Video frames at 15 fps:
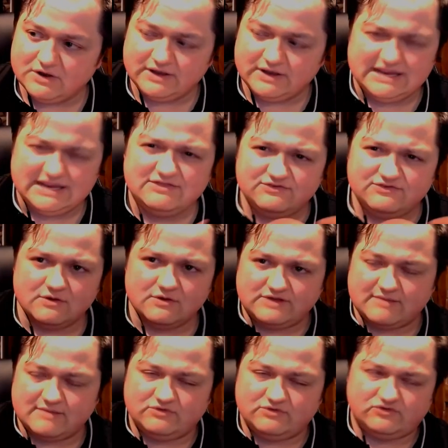It needs no
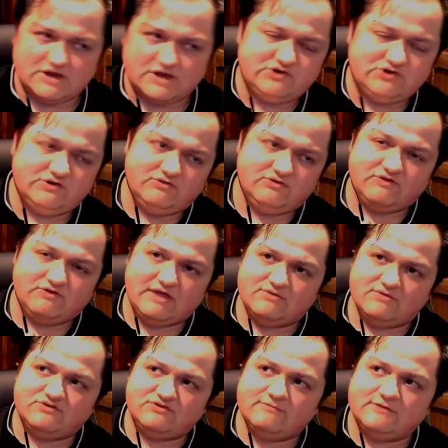demonstrations, and
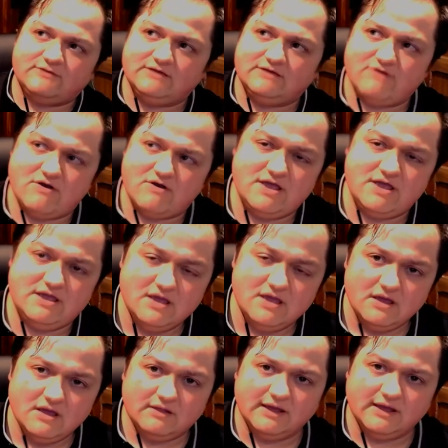there's something very
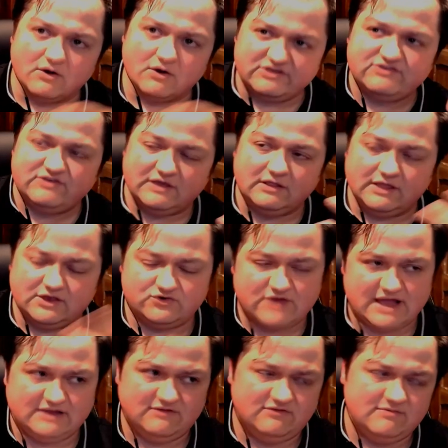like artistically
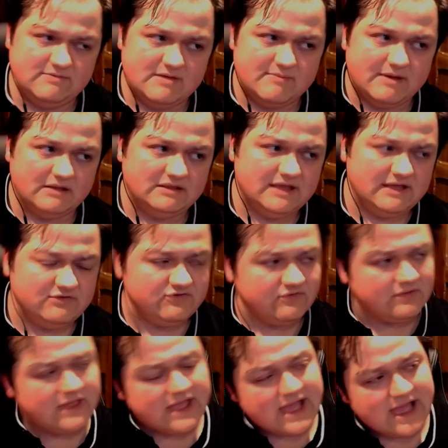attractive to me about that.
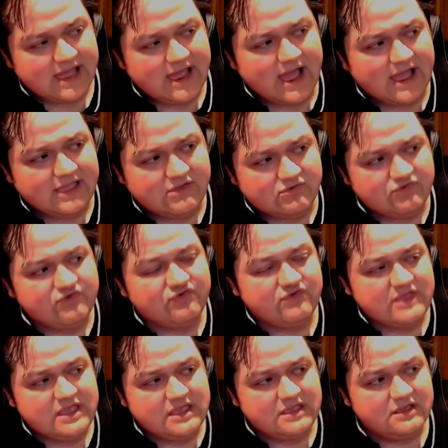So like I could
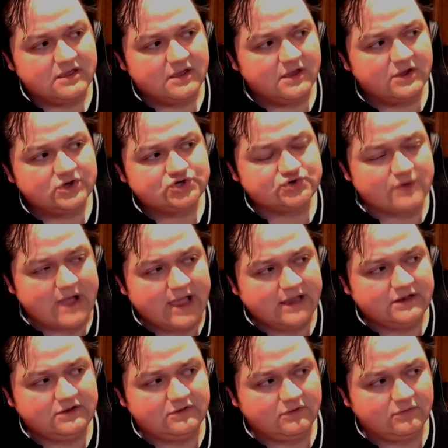see
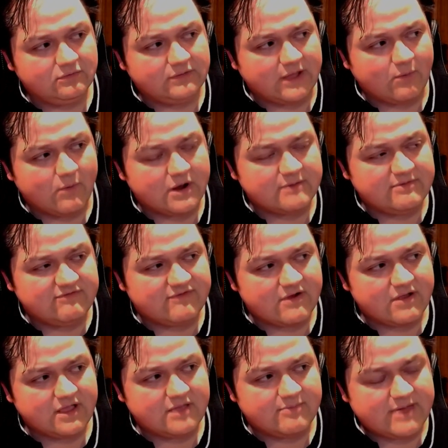trying to like want to be
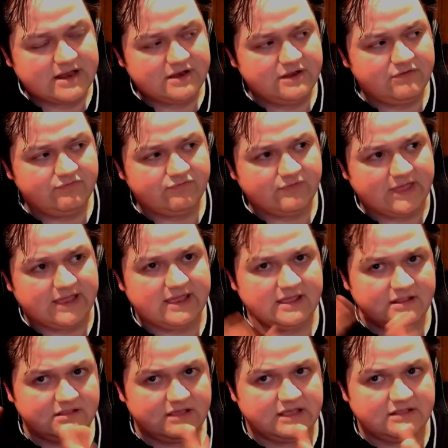very competitive, like
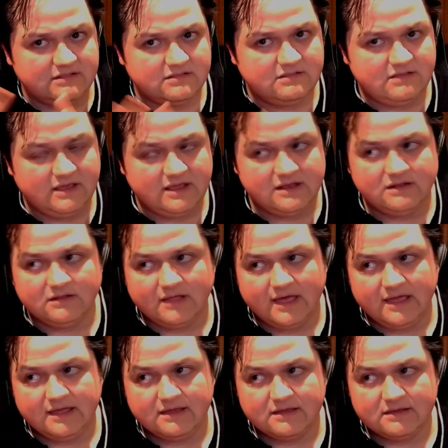in
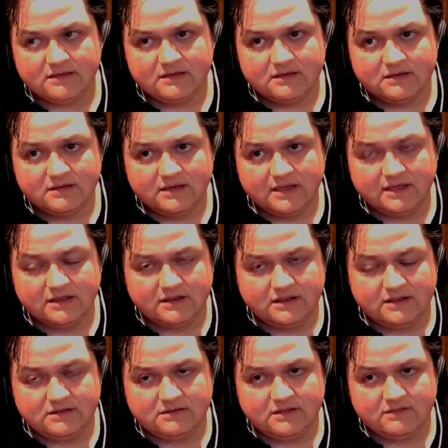like
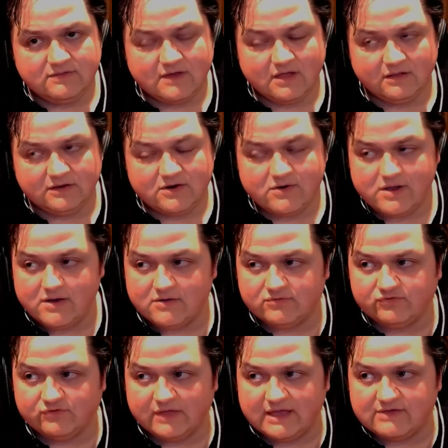in the culinary
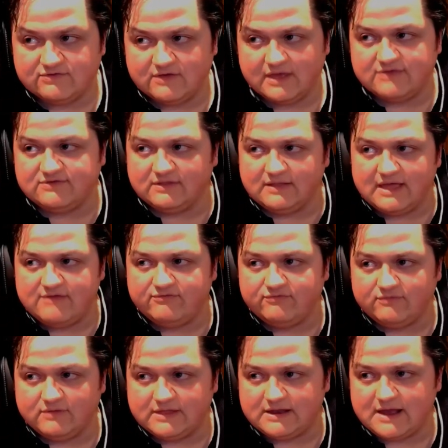arts, like as a life
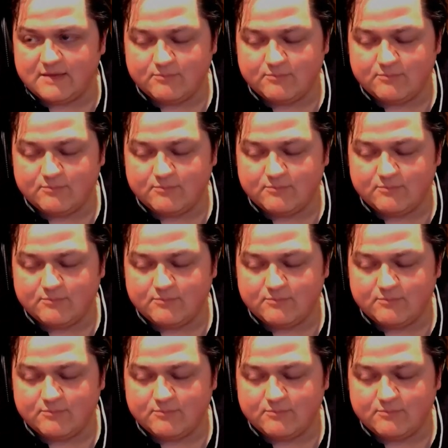that I